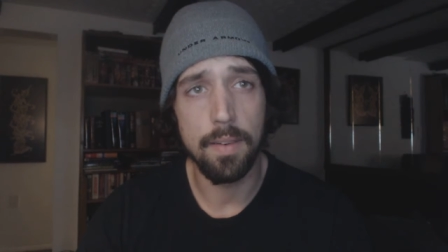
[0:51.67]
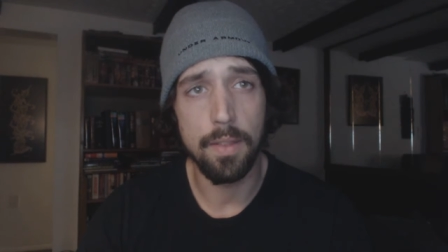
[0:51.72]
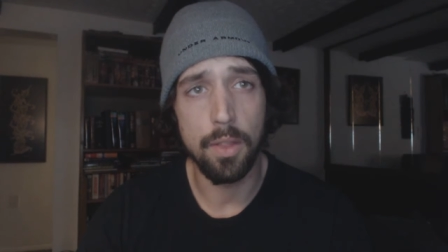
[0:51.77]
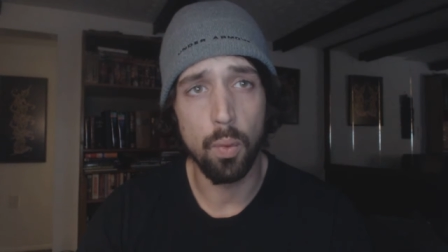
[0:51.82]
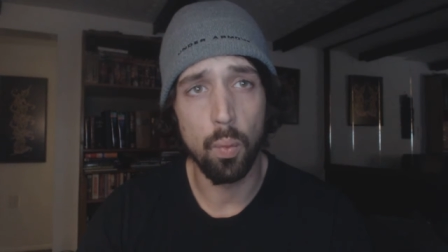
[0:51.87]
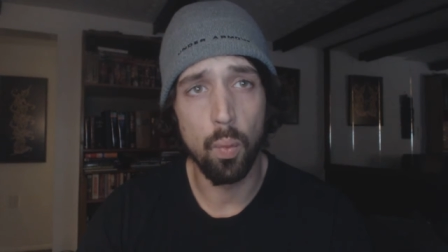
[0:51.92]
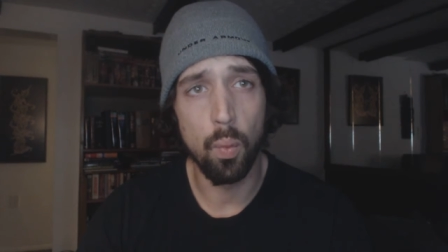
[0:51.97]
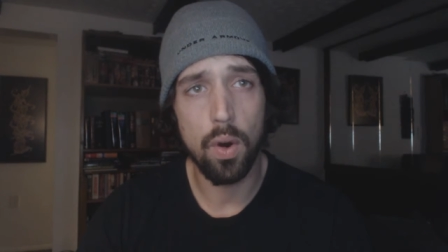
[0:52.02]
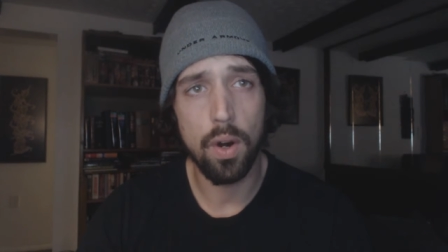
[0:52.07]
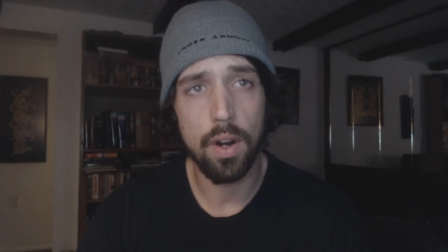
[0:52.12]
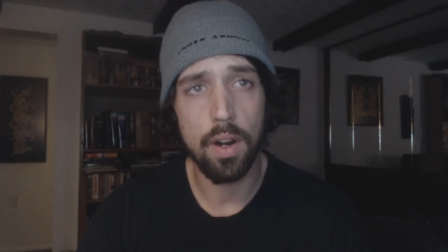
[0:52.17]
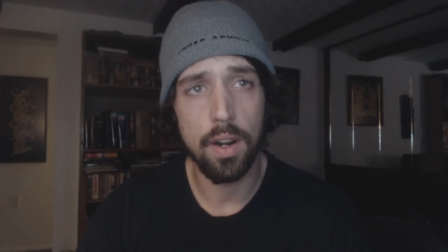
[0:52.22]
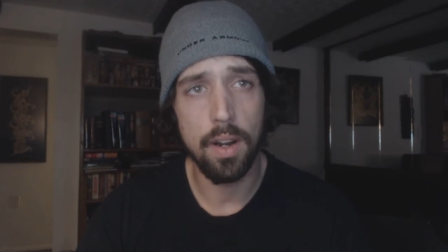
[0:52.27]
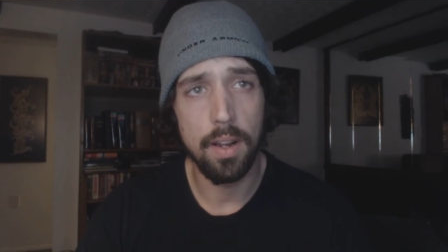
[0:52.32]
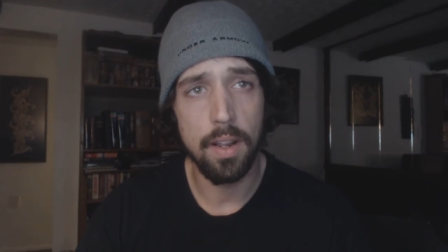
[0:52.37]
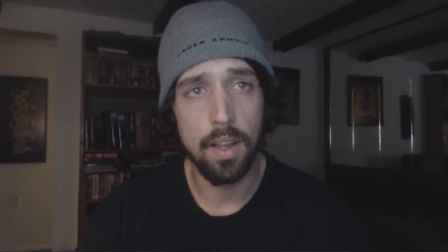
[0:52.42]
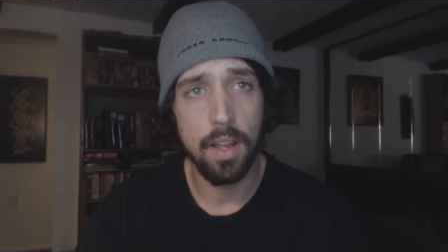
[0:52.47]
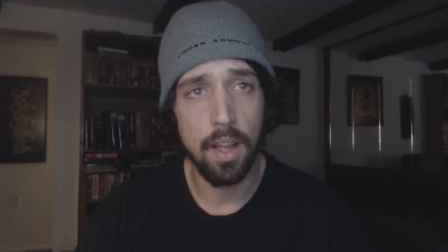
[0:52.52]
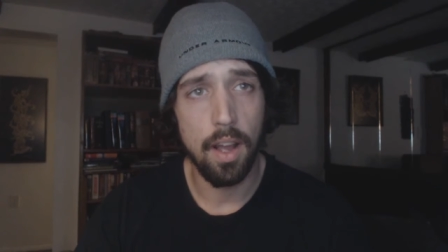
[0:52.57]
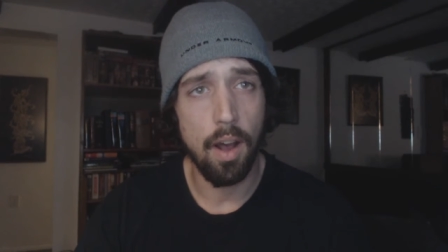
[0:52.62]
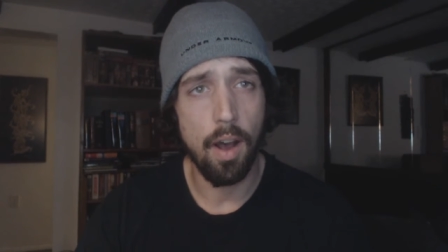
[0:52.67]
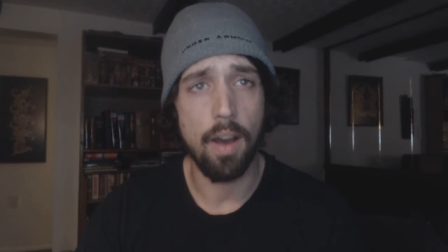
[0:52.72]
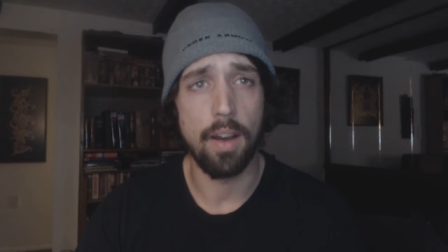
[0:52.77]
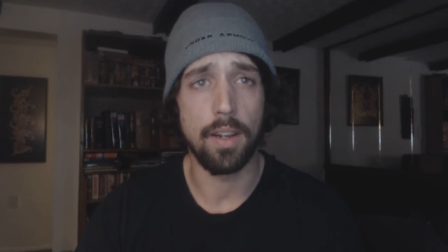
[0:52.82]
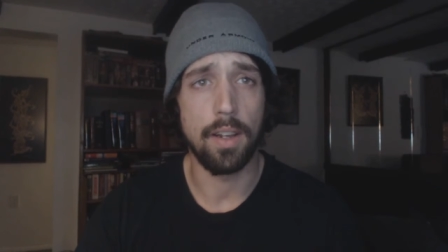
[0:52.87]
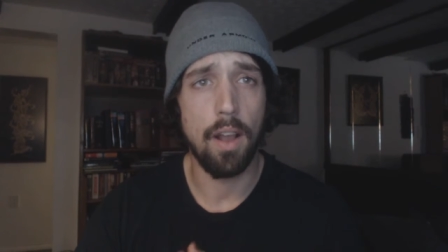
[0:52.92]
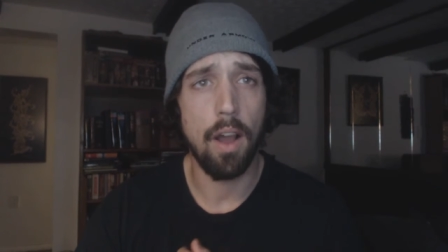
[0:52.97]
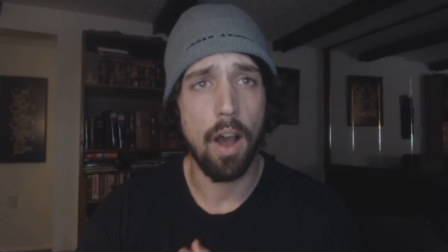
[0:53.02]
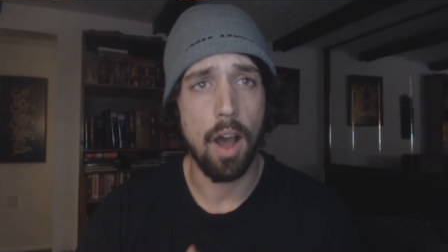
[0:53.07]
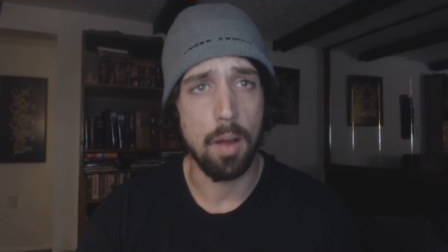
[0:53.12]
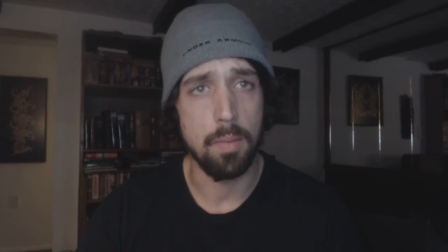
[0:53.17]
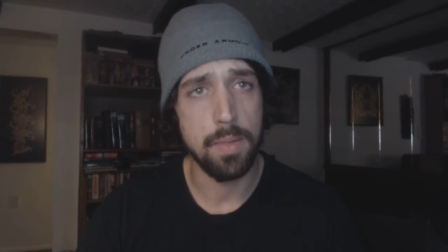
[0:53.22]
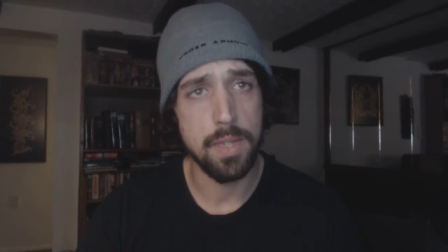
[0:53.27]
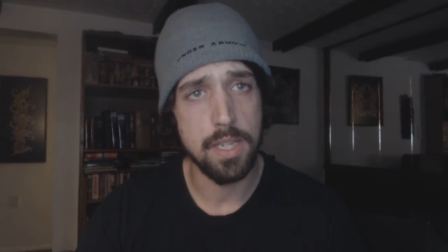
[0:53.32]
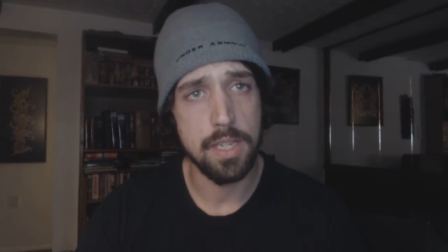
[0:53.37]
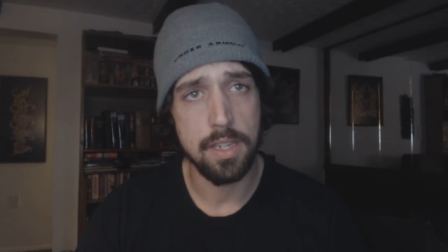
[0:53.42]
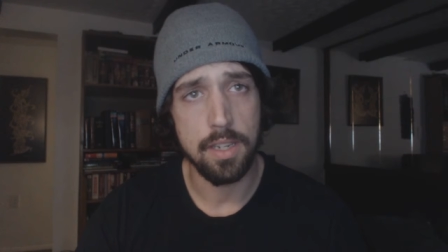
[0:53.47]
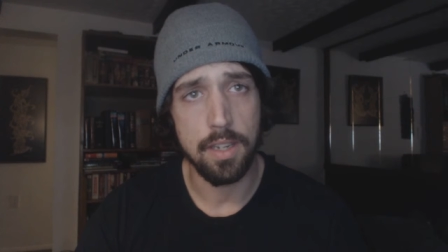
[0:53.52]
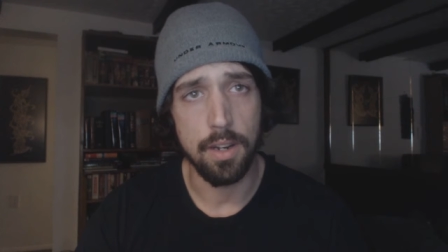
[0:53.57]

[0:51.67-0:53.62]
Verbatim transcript: the war on cops.